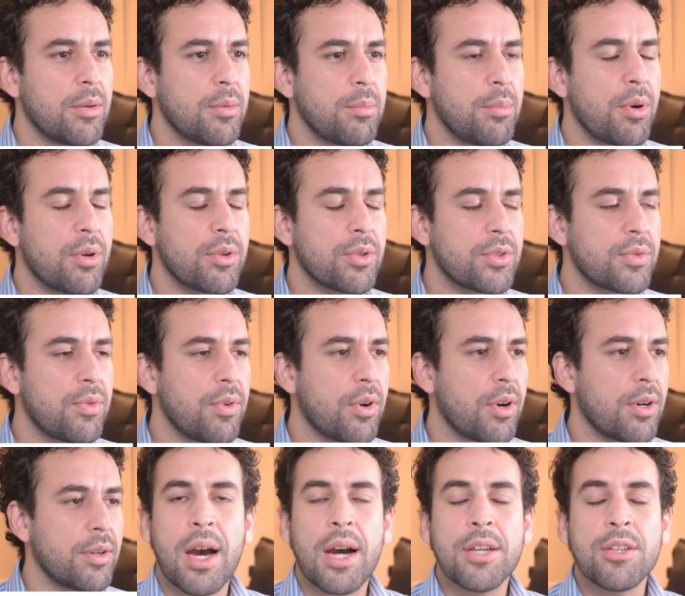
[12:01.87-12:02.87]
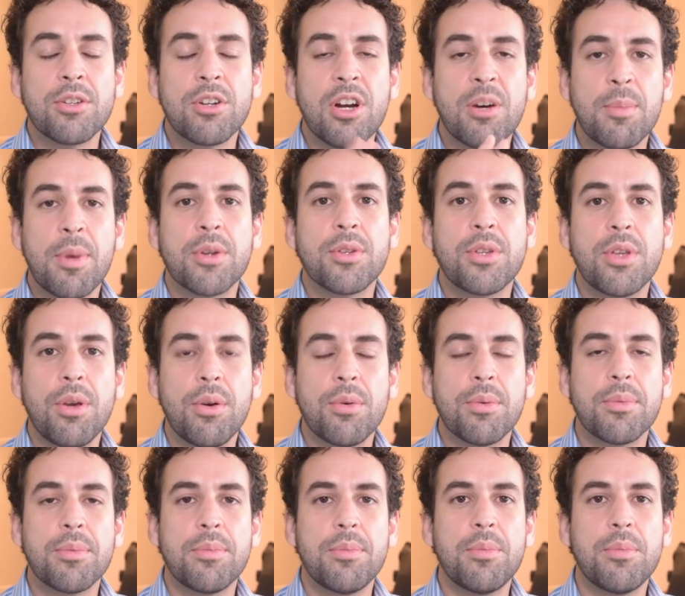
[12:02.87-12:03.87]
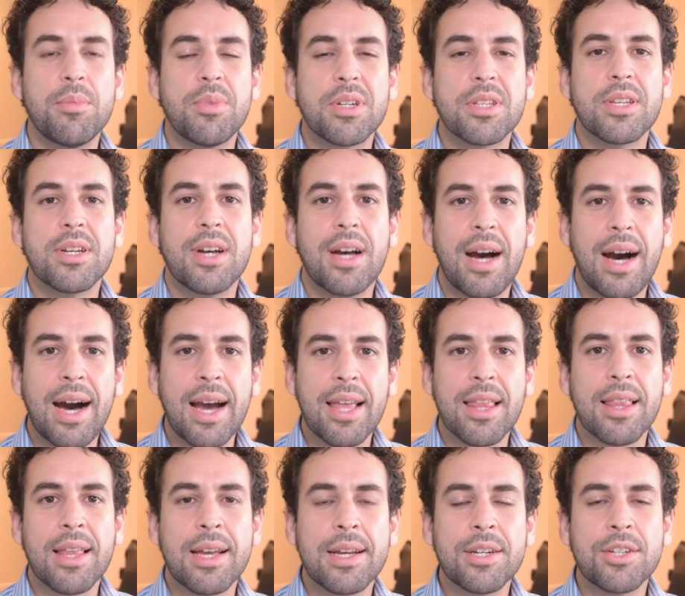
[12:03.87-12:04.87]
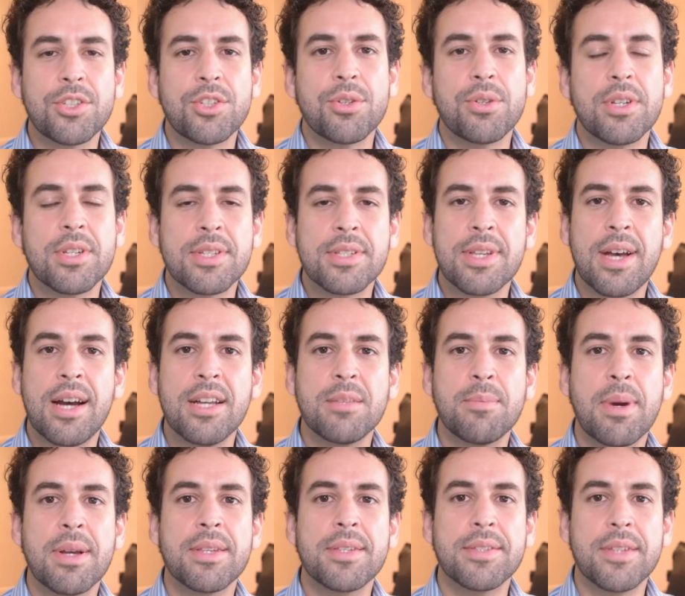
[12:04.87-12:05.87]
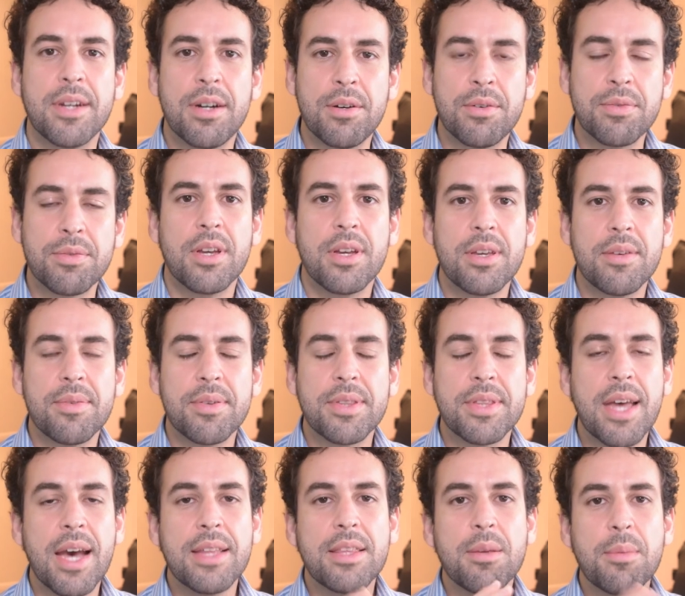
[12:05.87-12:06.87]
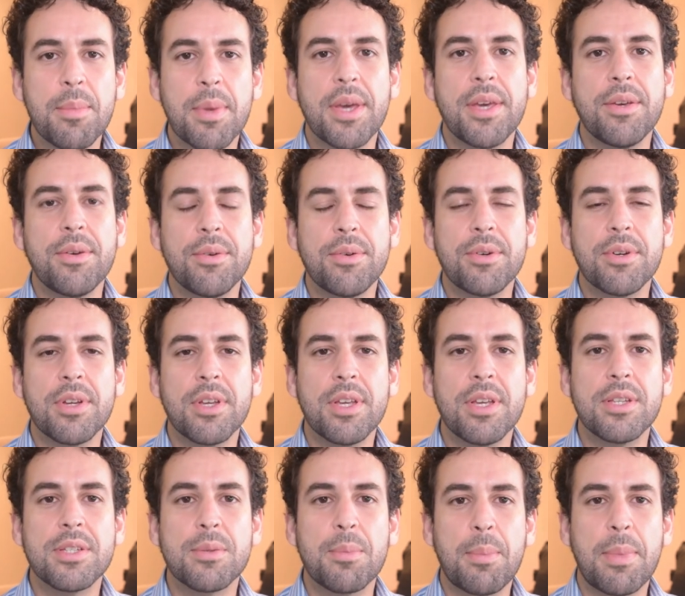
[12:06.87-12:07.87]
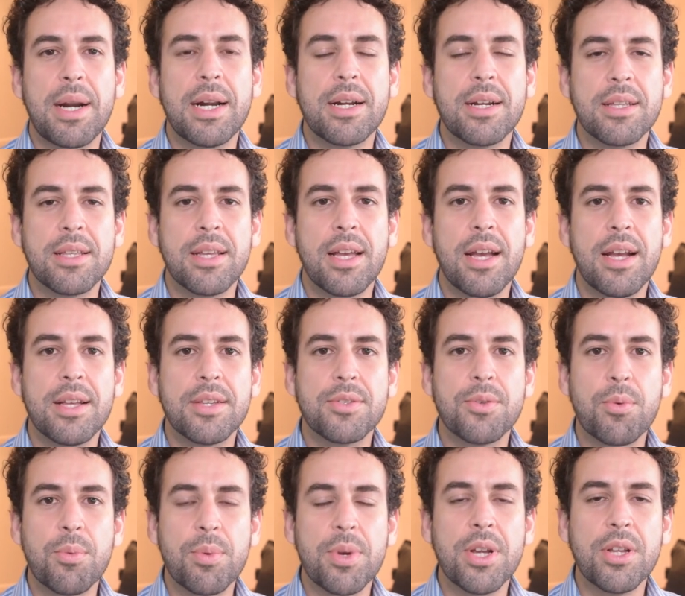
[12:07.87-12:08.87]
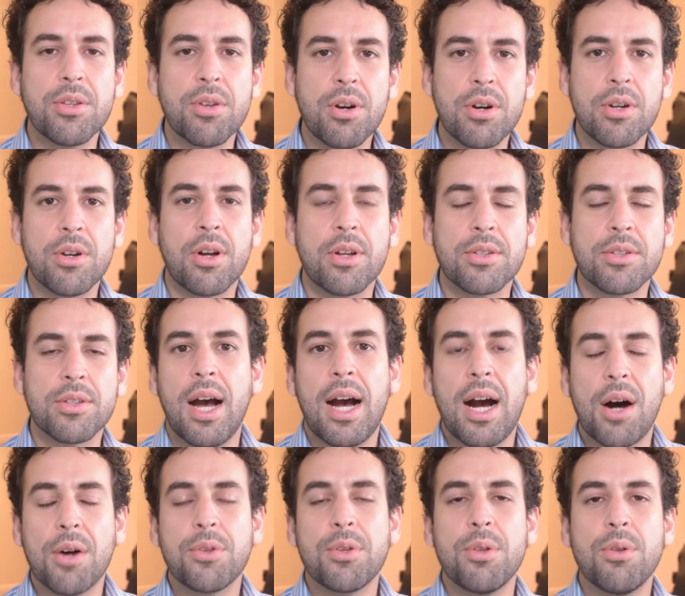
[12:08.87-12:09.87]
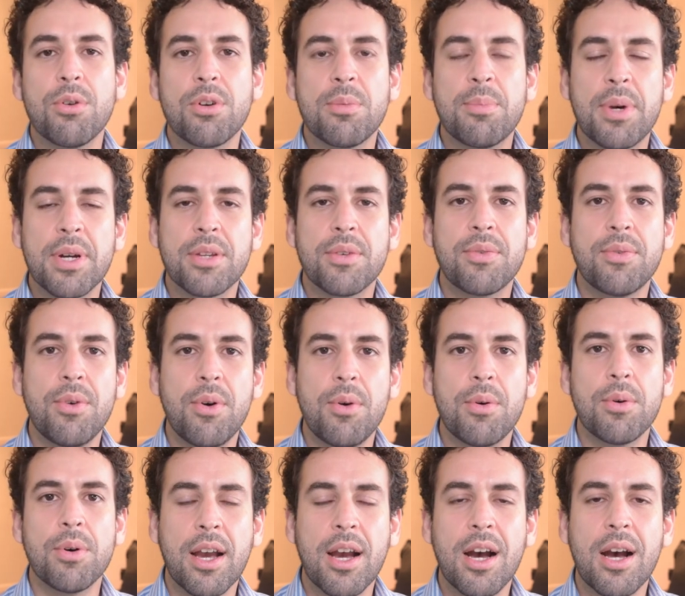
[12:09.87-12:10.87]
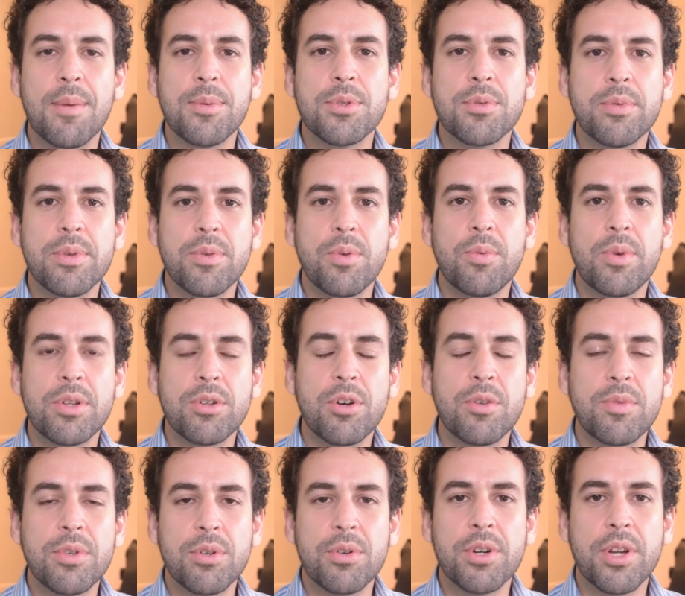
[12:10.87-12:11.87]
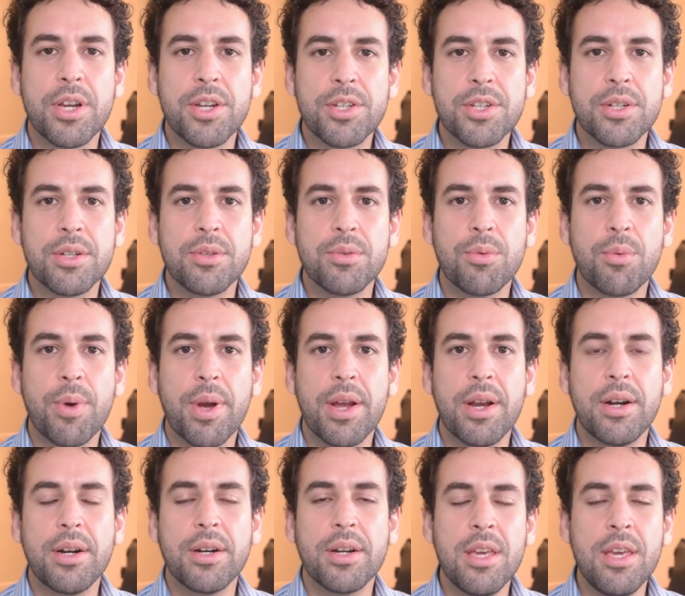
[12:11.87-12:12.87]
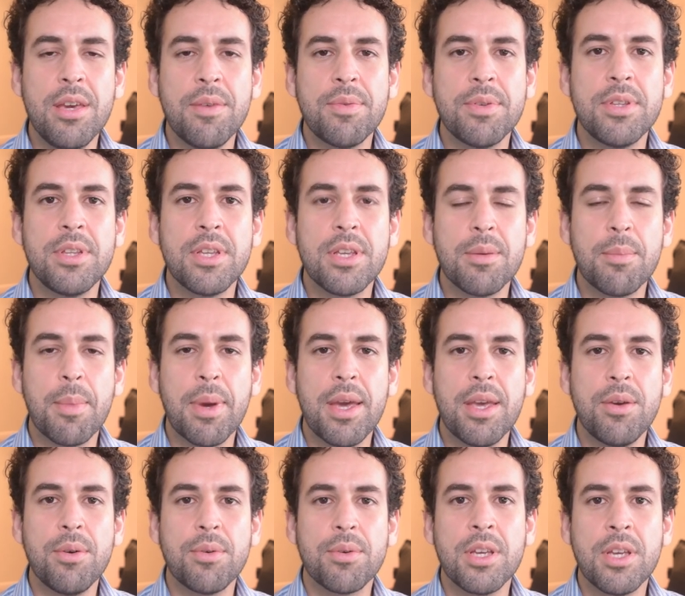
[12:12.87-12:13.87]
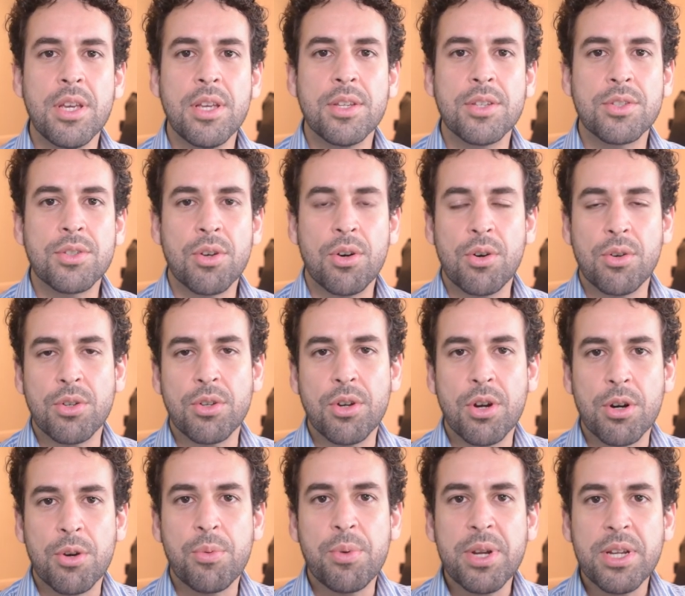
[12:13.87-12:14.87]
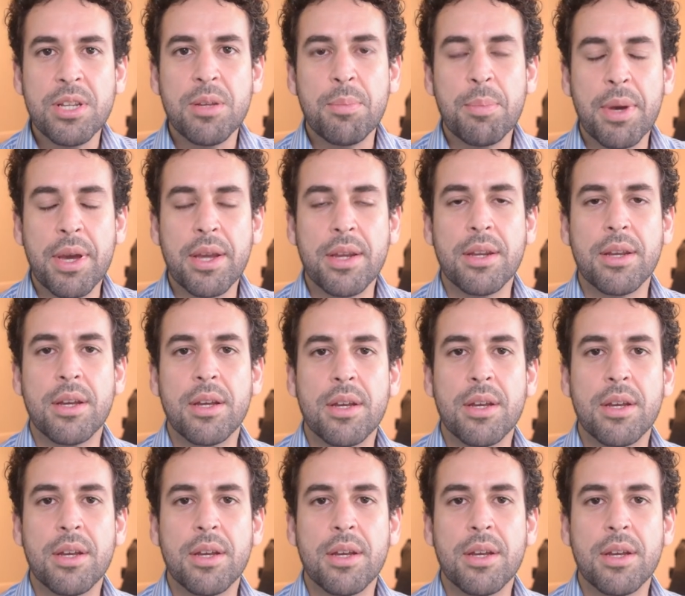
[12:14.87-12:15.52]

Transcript: Bonus 4. I don't know about you, but I like to decide myself if that email is marked as read or not. Outlook by default comes with one configuration where if the email is on your reading pane